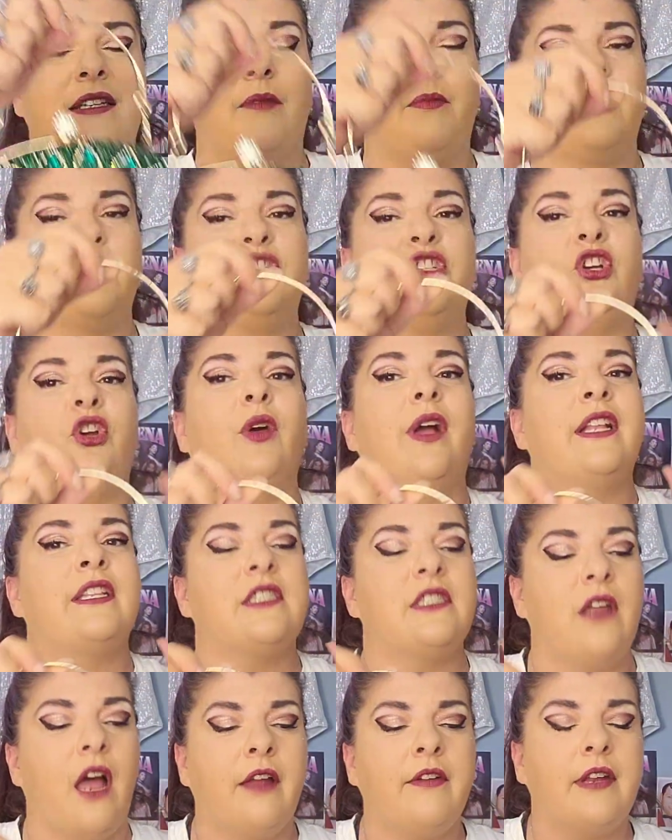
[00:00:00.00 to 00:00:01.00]
is number 2.
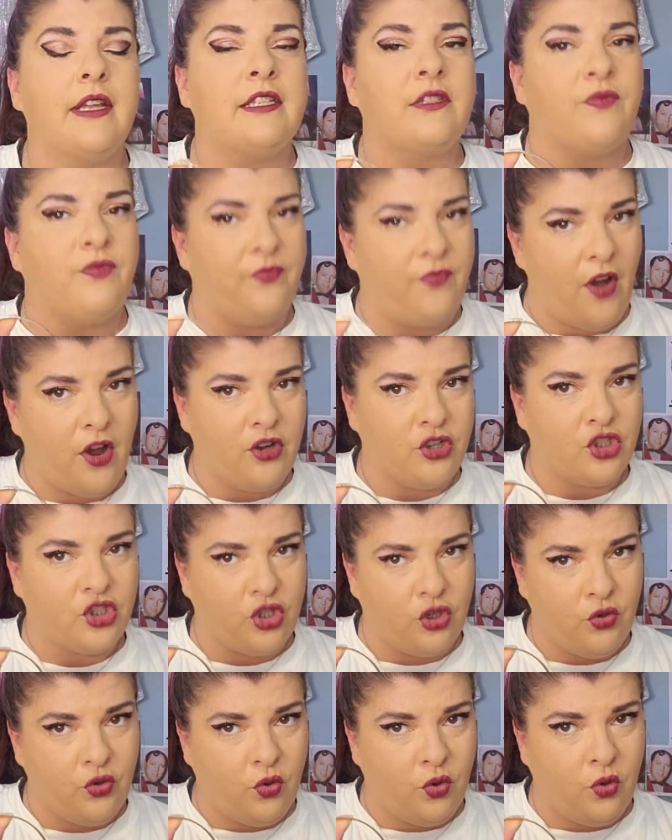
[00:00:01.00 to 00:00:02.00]
It's not as
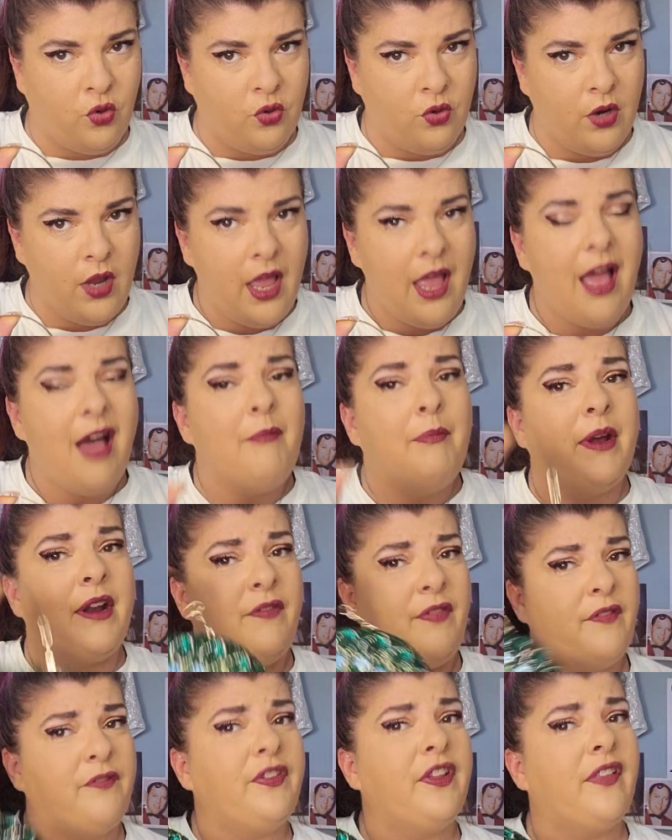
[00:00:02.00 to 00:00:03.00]
functional, but
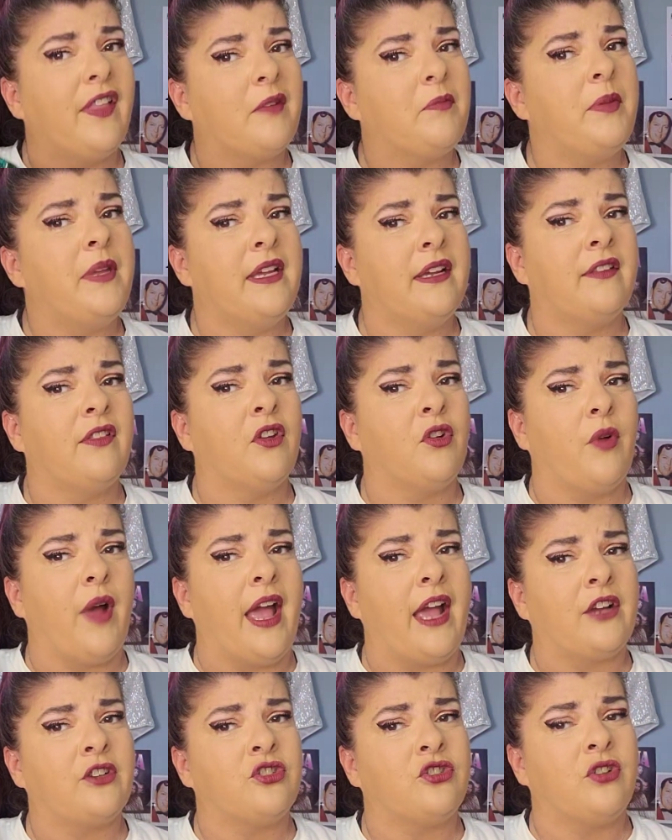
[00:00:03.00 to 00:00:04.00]
if I feel like being a little
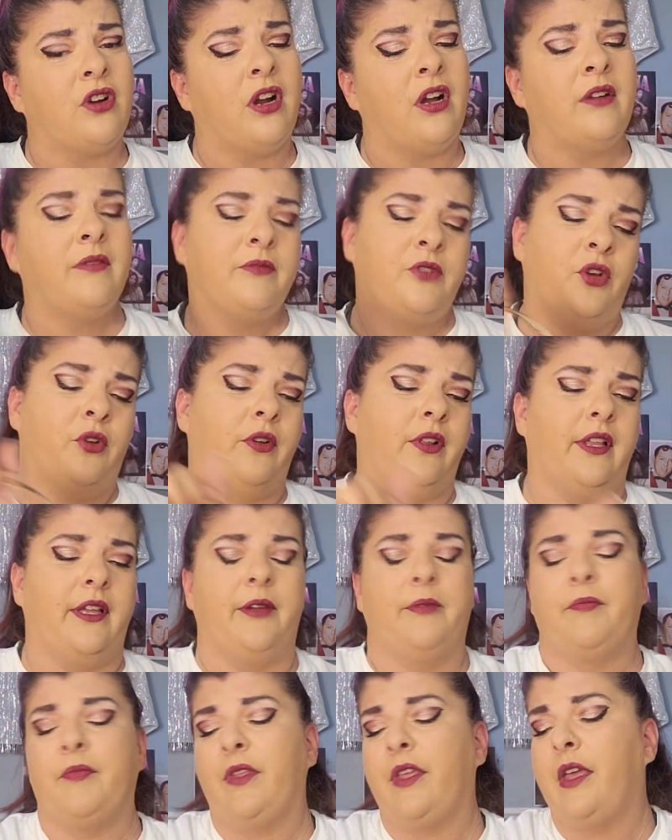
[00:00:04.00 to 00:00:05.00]
extra,
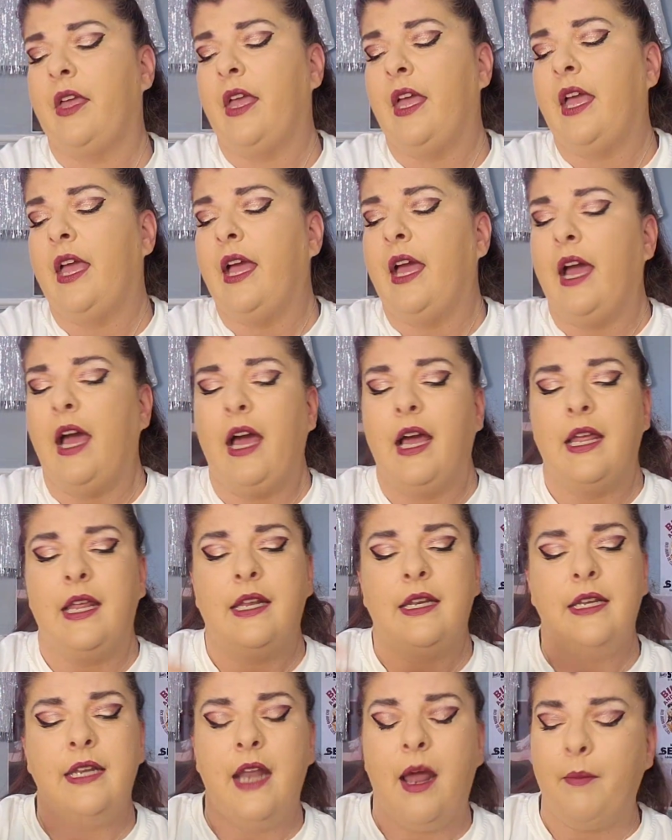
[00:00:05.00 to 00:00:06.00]
totally.
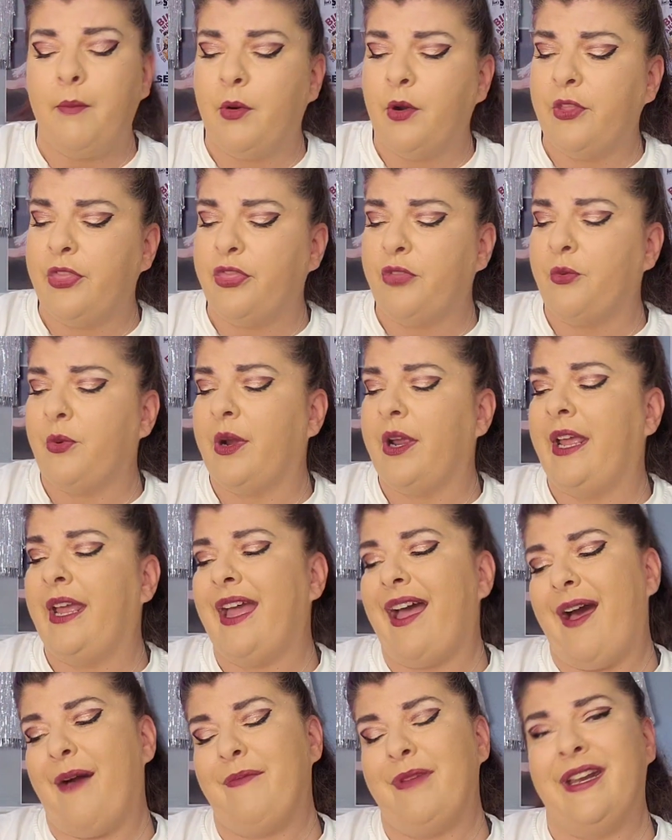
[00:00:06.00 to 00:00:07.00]
Number
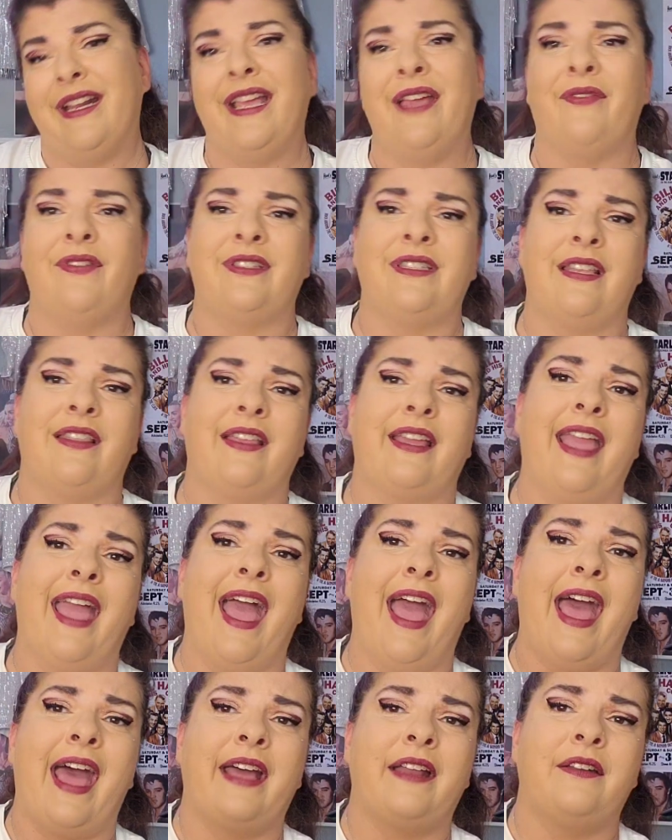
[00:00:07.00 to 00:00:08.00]
3, I'm going to give it to the
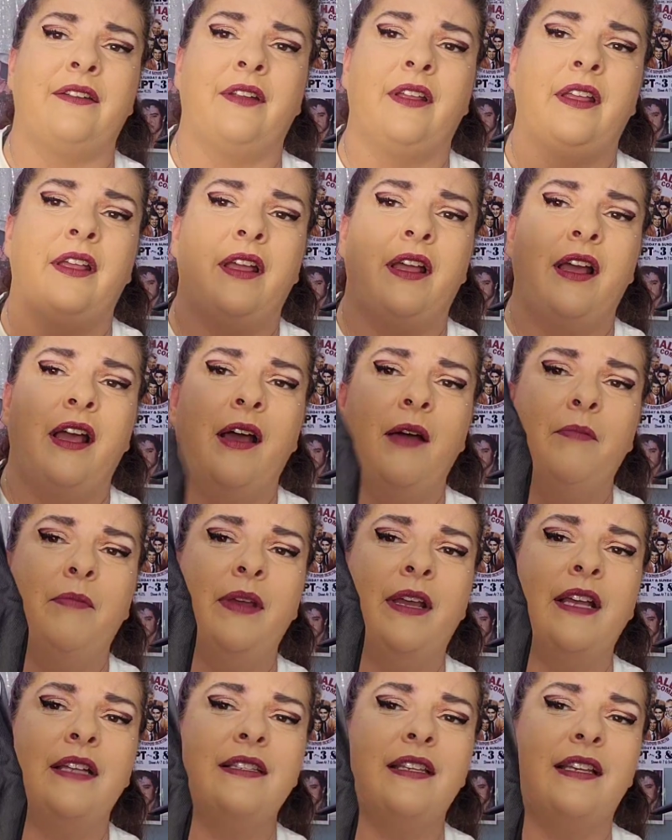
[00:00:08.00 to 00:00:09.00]
cat
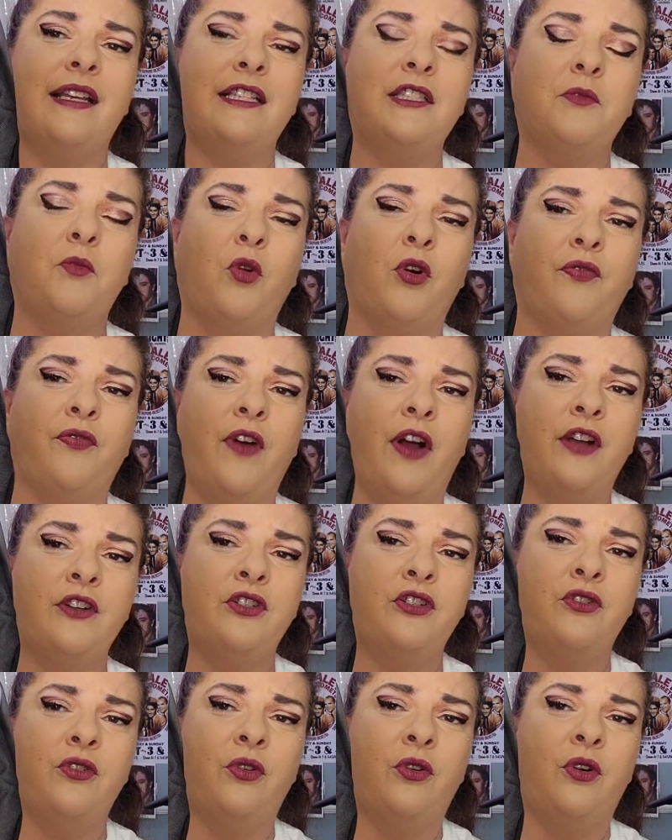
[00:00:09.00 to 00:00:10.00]
because it's more
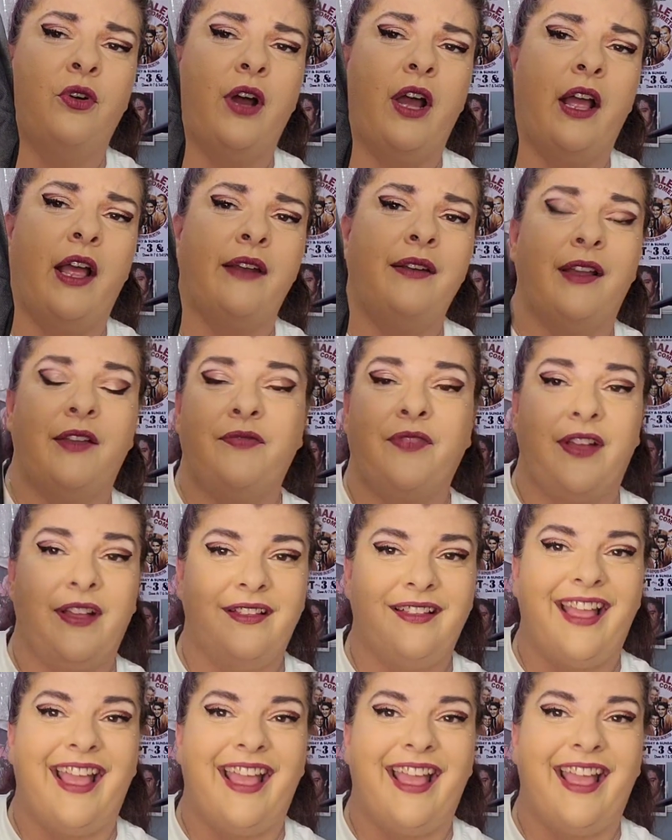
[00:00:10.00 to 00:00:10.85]
functional. And if